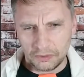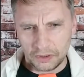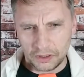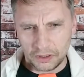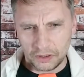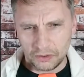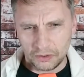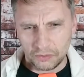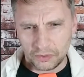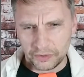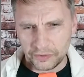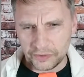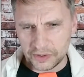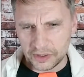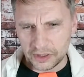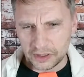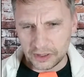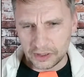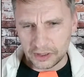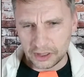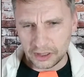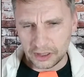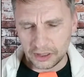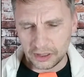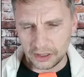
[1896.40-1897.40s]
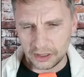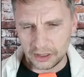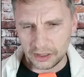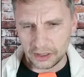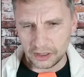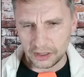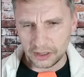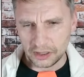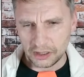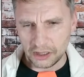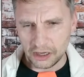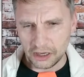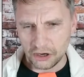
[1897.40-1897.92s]
where is it?
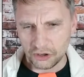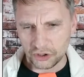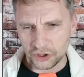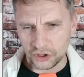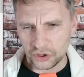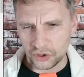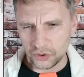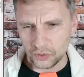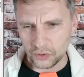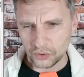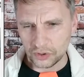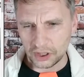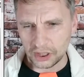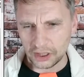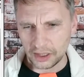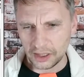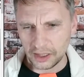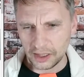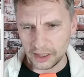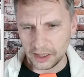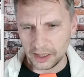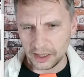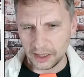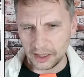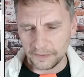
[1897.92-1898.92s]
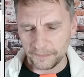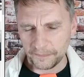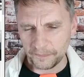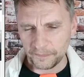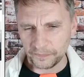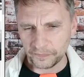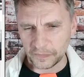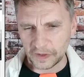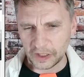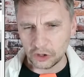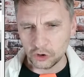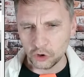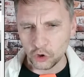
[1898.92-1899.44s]
Oh, shoot.
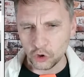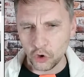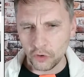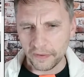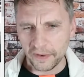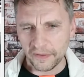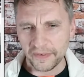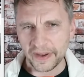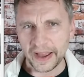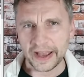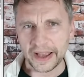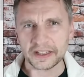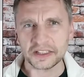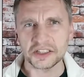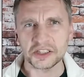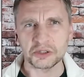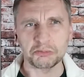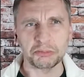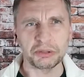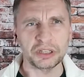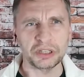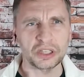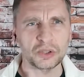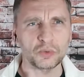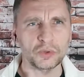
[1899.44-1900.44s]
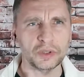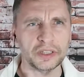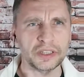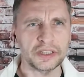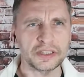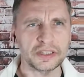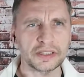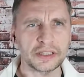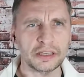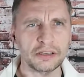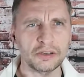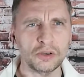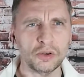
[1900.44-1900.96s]
Novavax is being
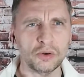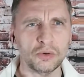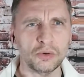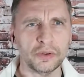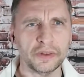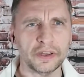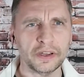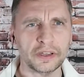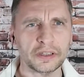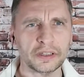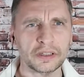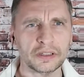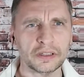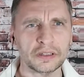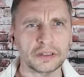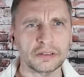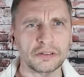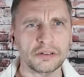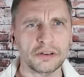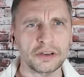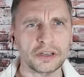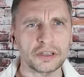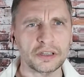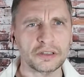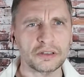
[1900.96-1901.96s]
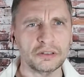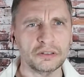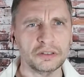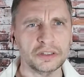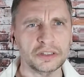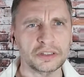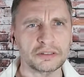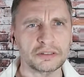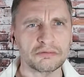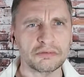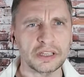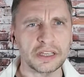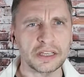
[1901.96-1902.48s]
released. I don't know where the article
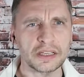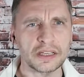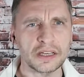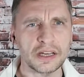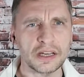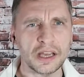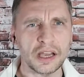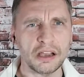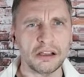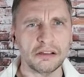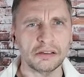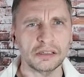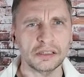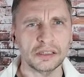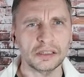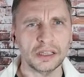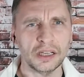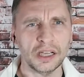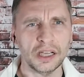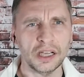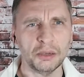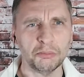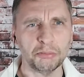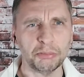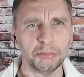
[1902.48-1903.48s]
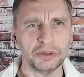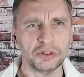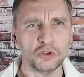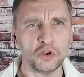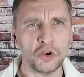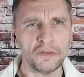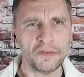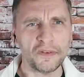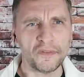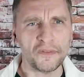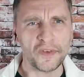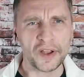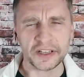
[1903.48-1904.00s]
is right now, but
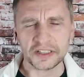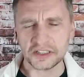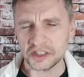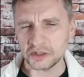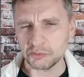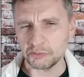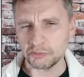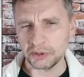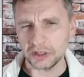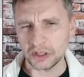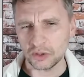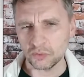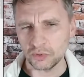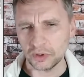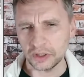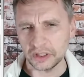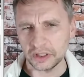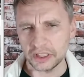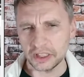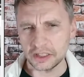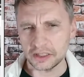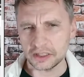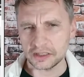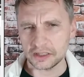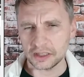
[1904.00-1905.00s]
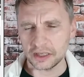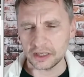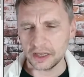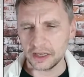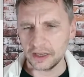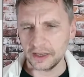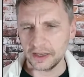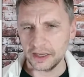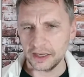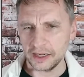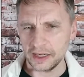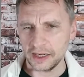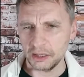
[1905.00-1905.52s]
Novavax is being released,
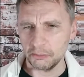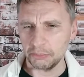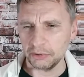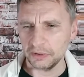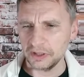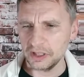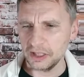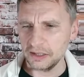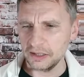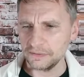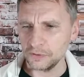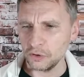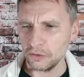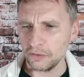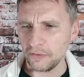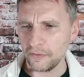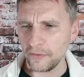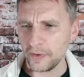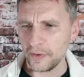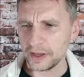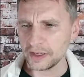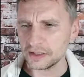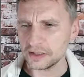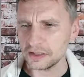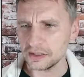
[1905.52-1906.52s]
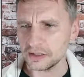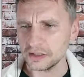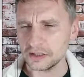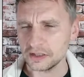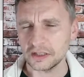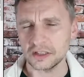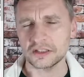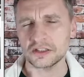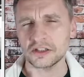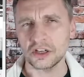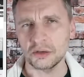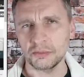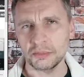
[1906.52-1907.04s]
and I believe Novavax is
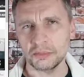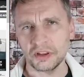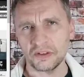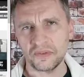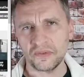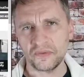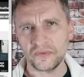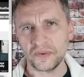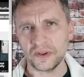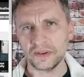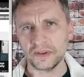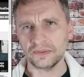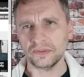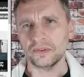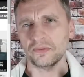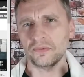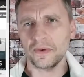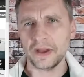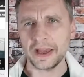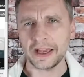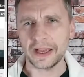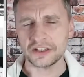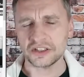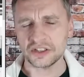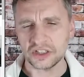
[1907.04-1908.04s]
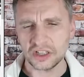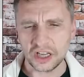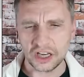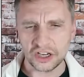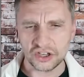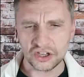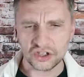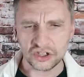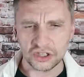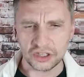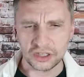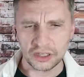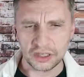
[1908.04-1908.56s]
going to be the 5th
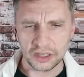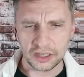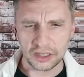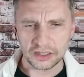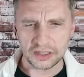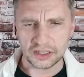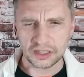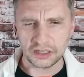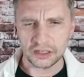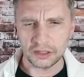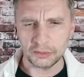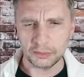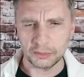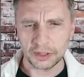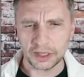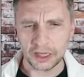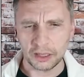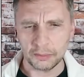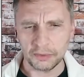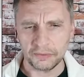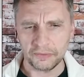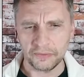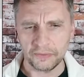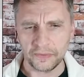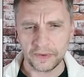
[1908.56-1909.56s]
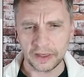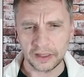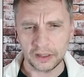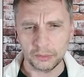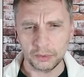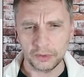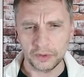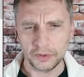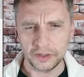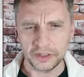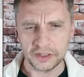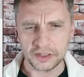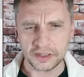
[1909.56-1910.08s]
vaccination that's going to become
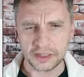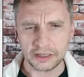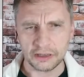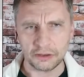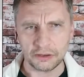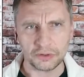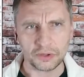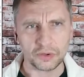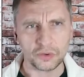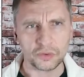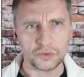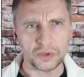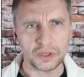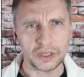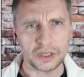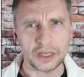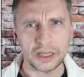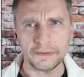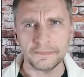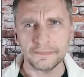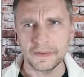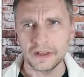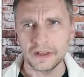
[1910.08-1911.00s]
available in South Korea,